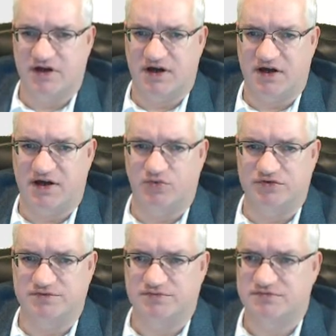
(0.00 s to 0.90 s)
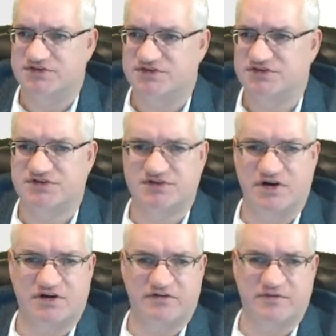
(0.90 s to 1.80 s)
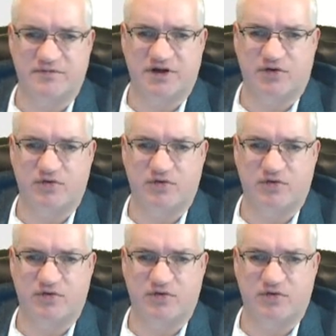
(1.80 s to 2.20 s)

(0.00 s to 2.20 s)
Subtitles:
and we'll start from there.